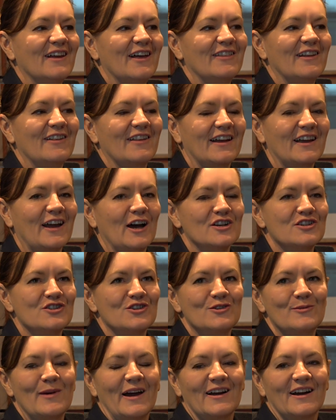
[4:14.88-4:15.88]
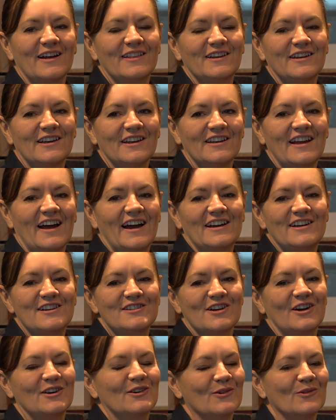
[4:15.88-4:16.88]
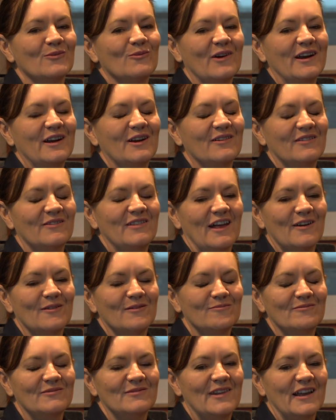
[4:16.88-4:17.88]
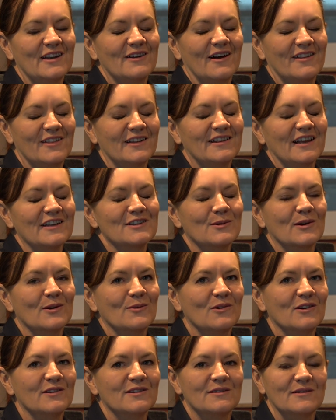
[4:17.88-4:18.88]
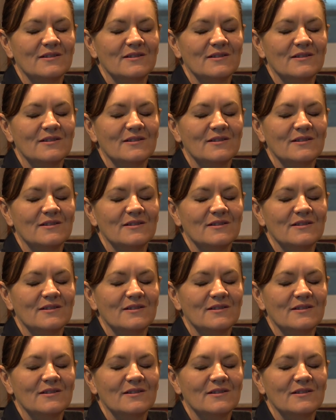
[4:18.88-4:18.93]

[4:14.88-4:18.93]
And then they cut 2 back, I think, in the 80 zone, or when that I think that's what it was.